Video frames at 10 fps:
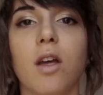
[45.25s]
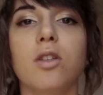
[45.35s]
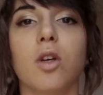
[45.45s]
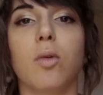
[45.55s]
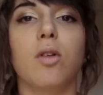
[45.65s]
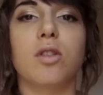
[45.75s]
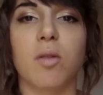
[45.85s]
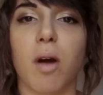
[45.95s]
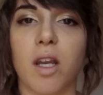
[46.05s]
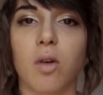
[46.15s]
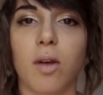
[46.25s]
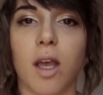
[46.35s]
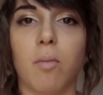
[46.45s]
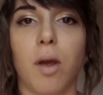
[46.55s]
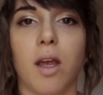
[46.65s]
So we use the money we
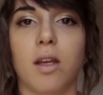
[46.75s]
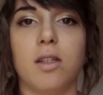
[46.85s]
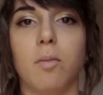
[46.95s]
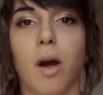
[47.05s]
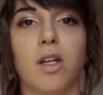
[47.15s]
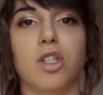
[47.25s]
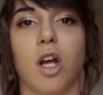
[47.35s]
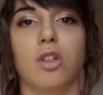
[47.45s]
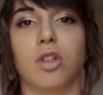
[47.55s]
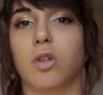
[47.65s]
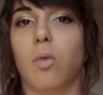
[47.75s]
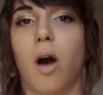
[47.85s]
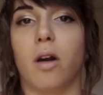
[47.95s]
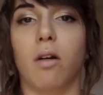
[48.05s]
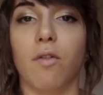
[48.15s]
get paid to buy shelter,
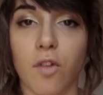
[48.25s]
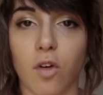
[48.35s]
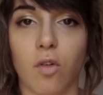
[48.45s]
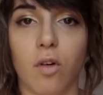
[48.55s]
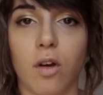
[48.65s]
water, and food.